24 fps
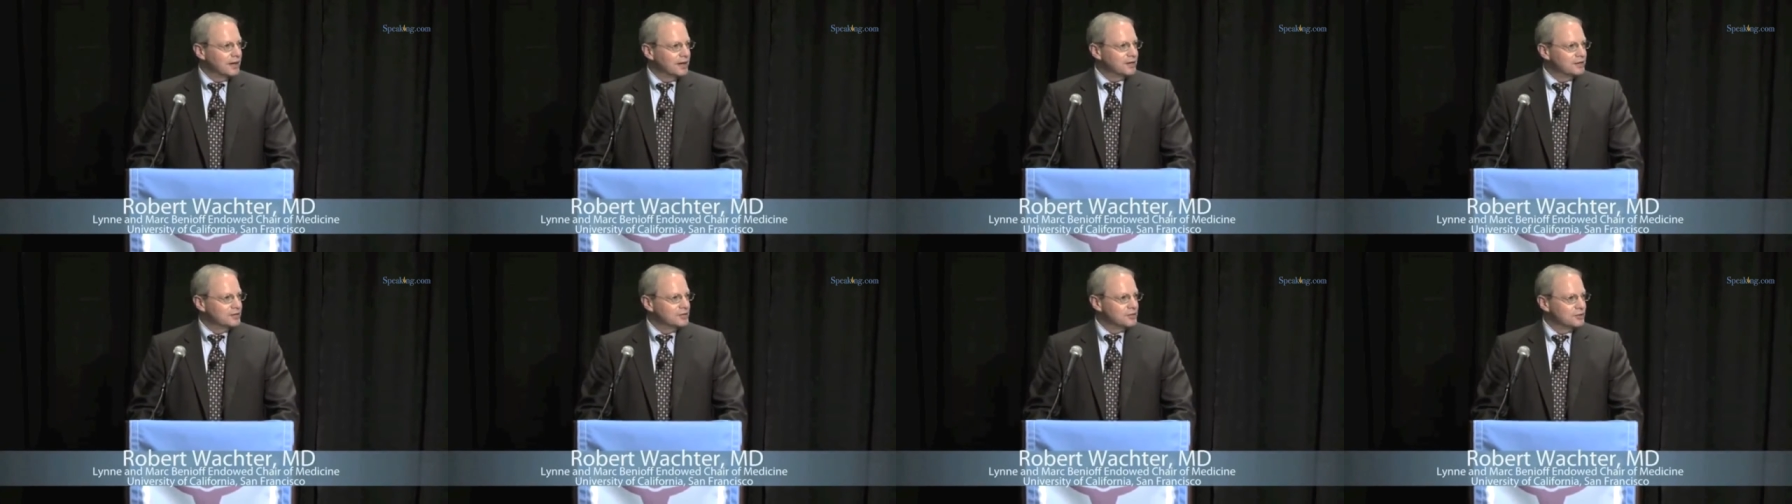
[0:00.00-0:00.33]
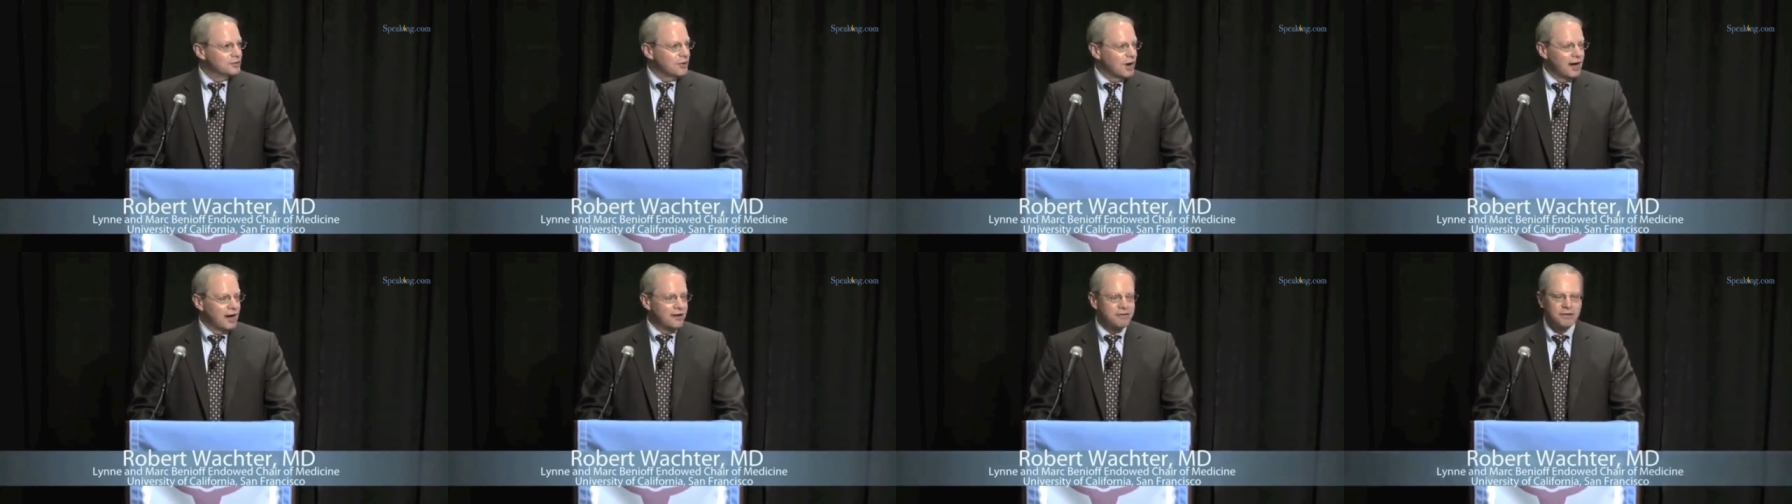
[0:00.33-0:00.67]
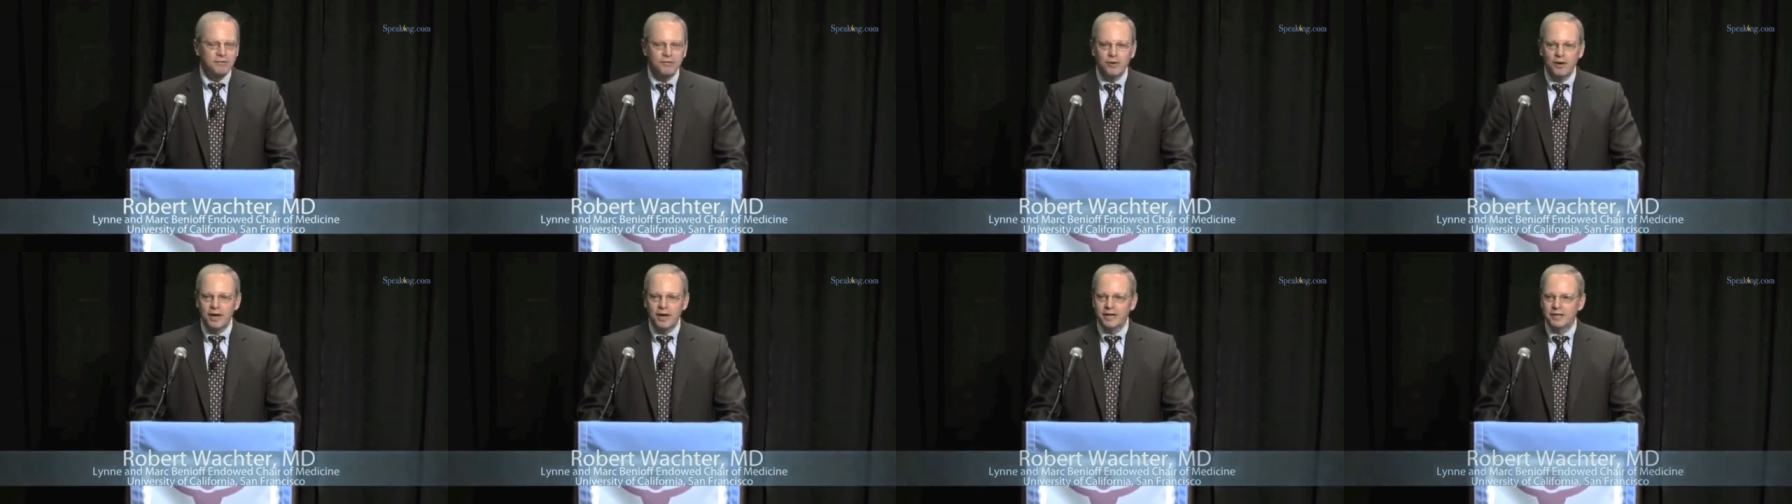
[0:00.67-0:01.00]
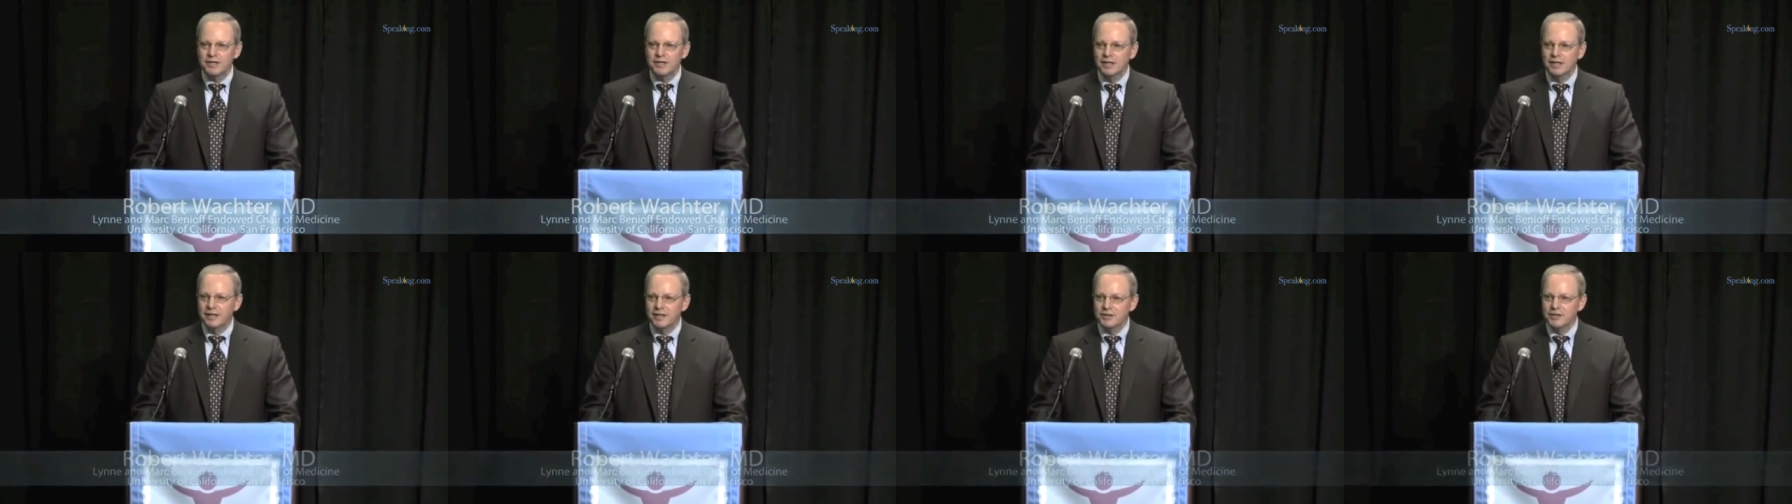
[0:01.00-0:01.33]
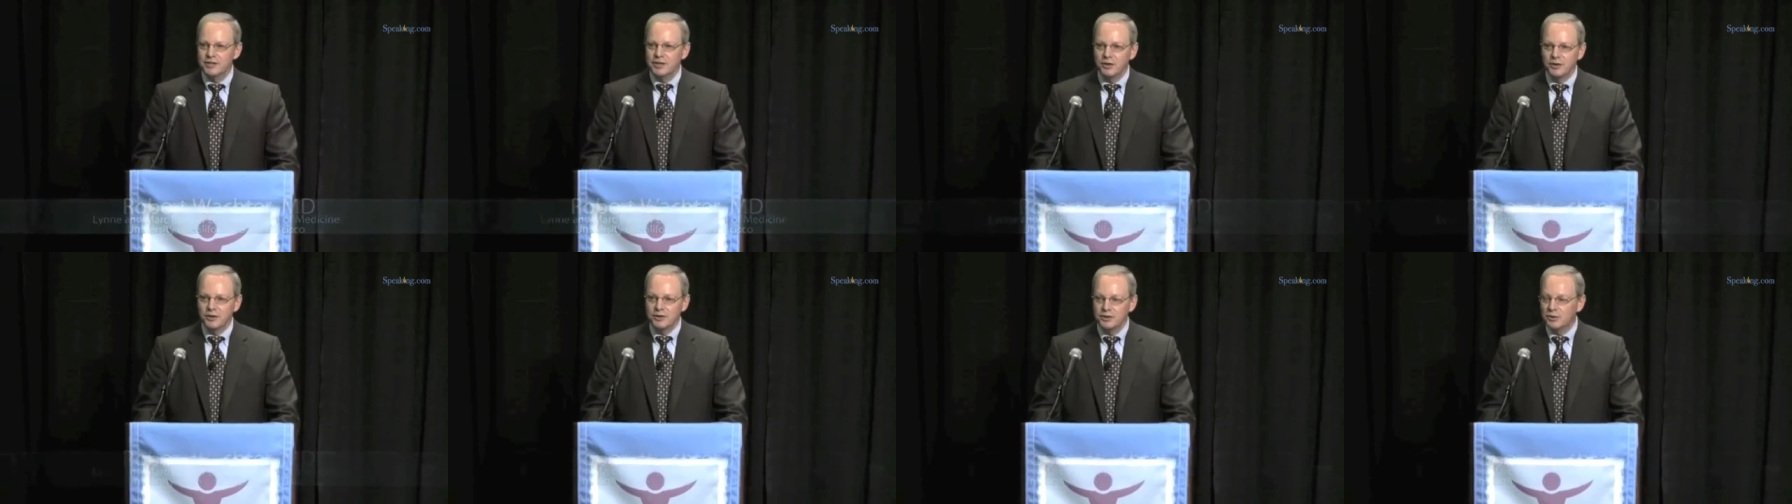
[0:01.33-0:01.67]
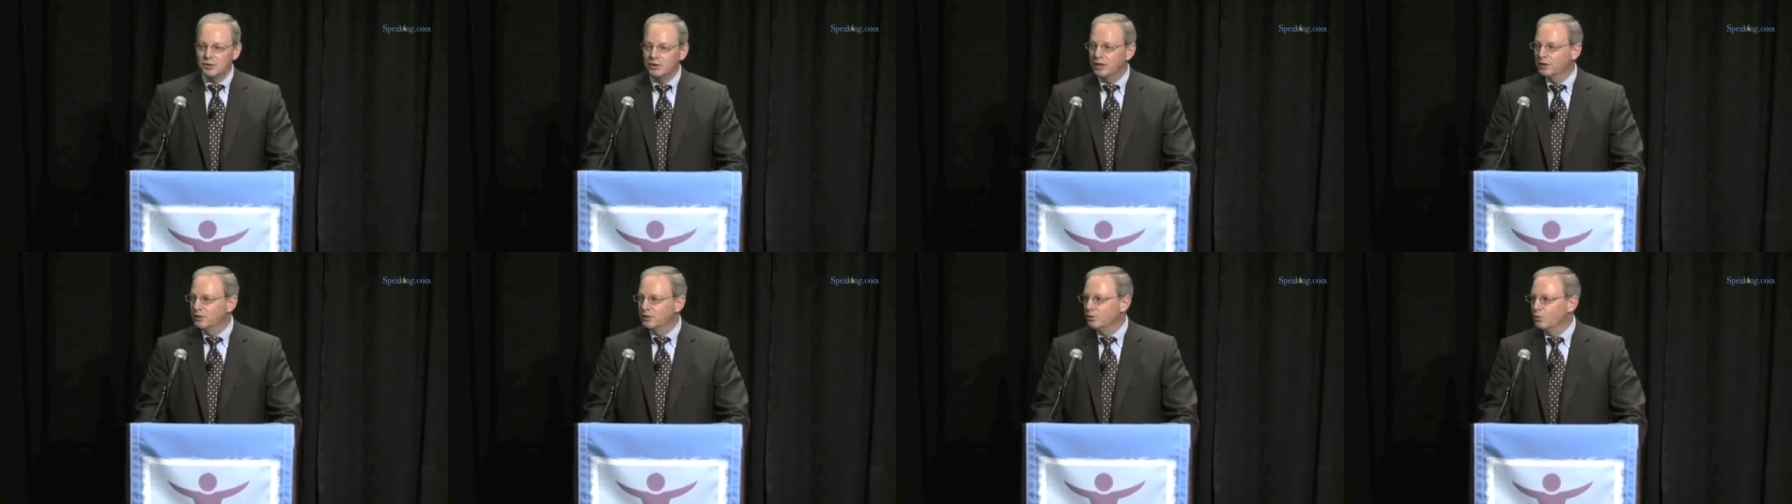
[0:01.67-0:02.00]
striving for excellence. So it's
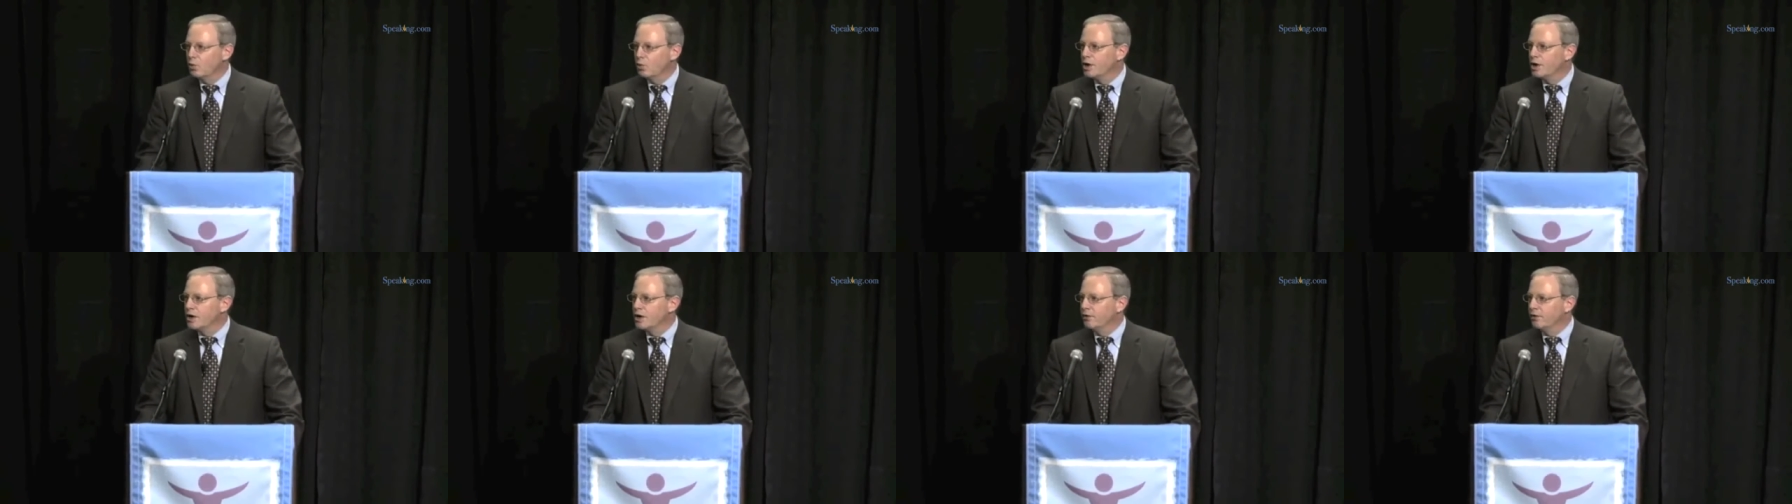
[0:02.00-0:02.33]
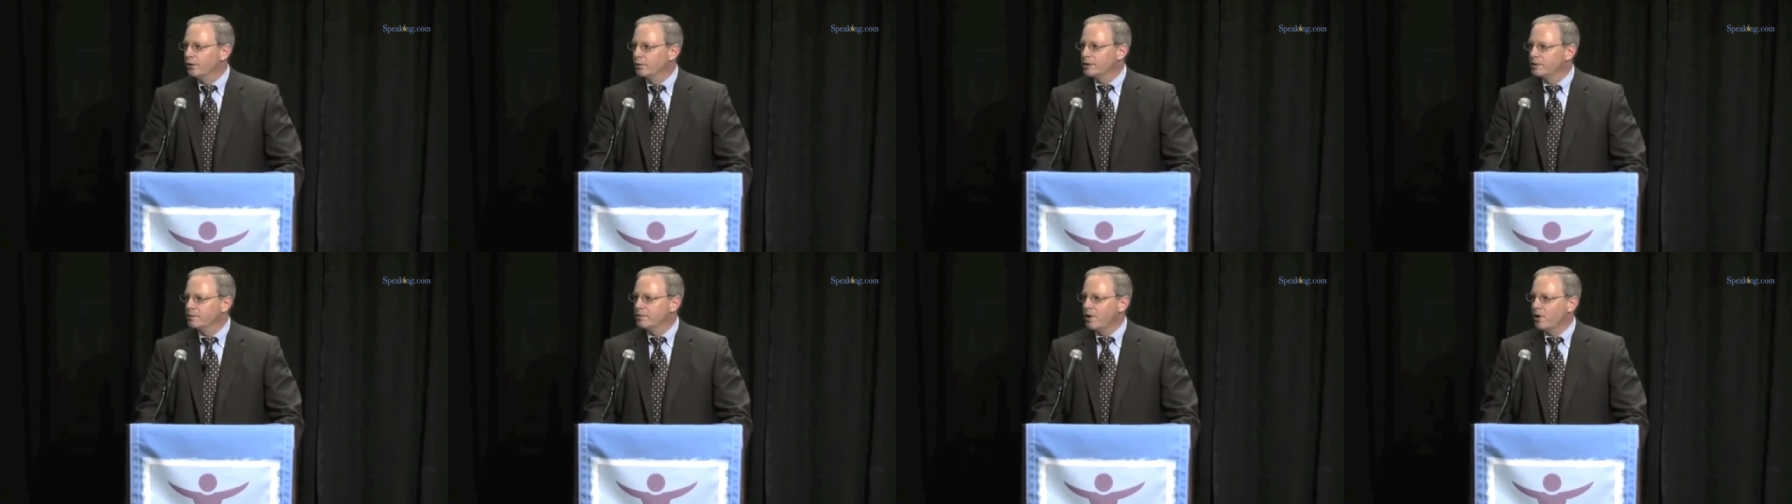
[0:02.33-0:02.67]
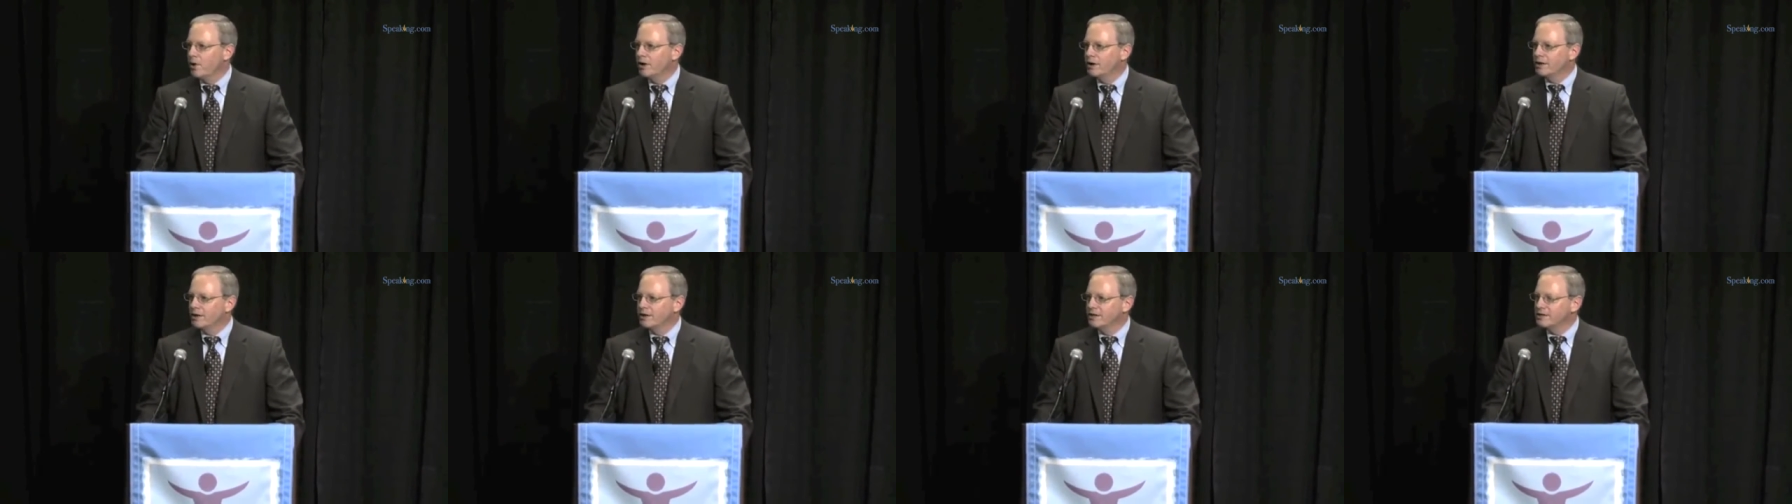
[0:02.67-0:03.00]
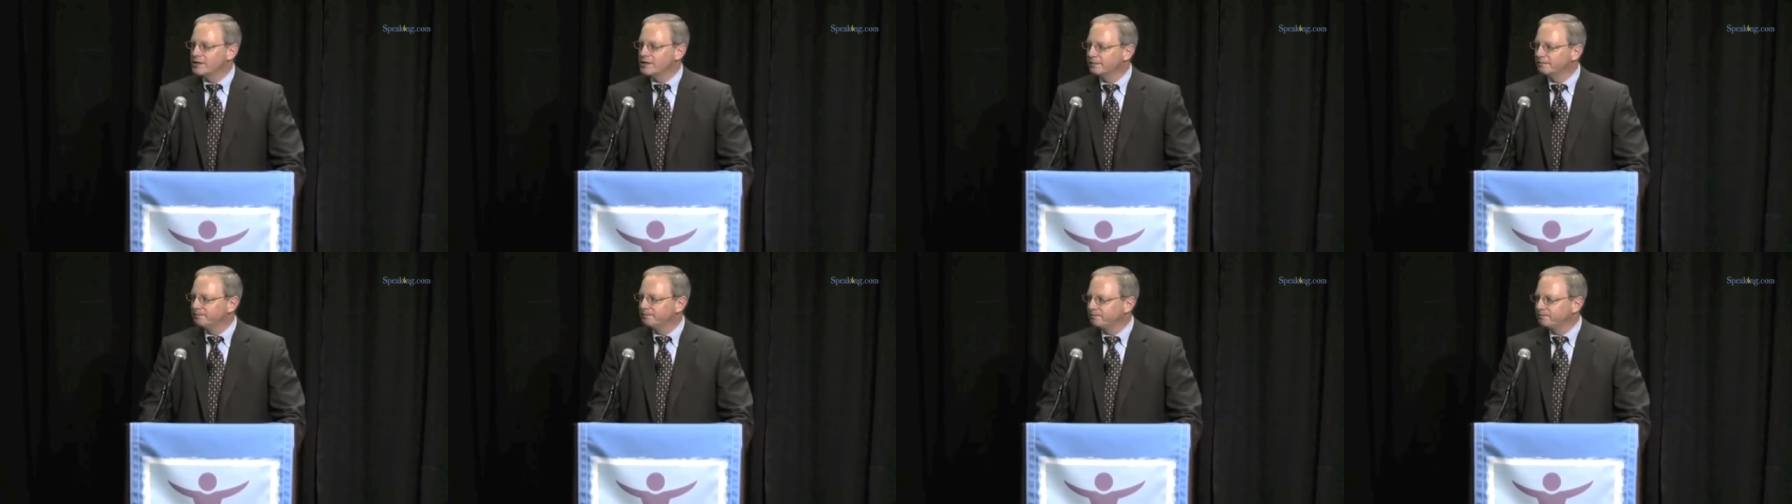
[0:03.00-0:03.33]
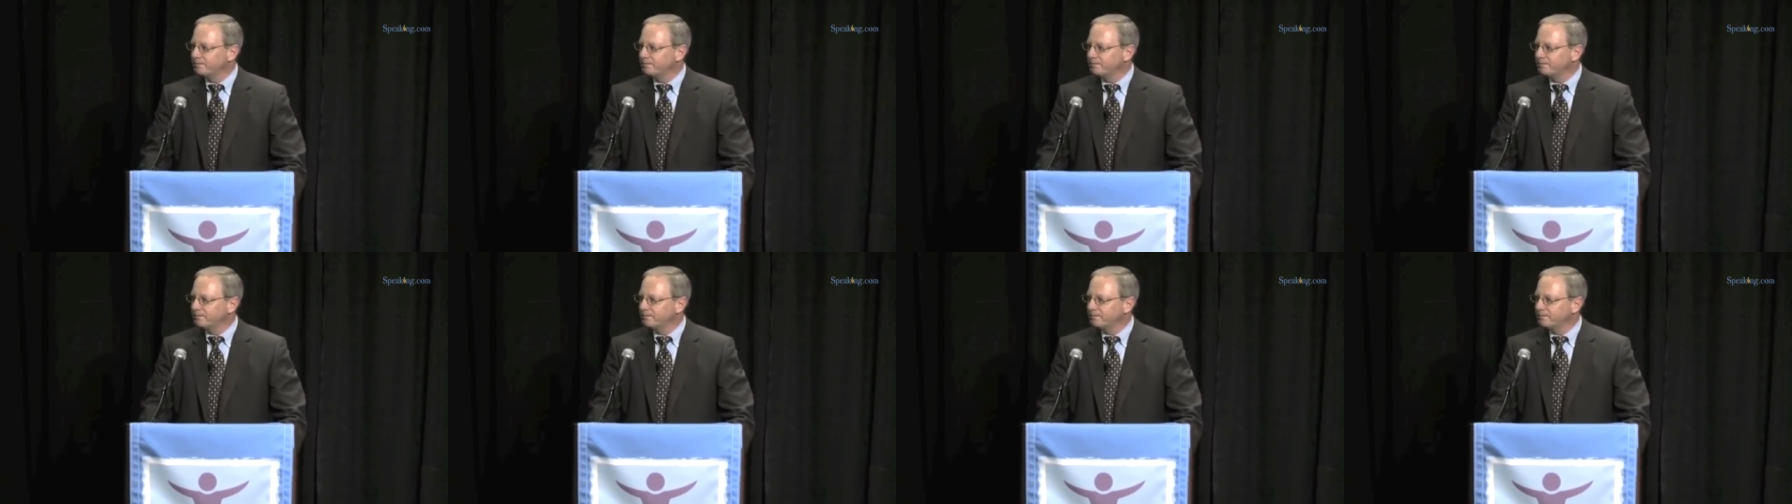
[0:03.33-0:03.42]
really wonderful to be part of this.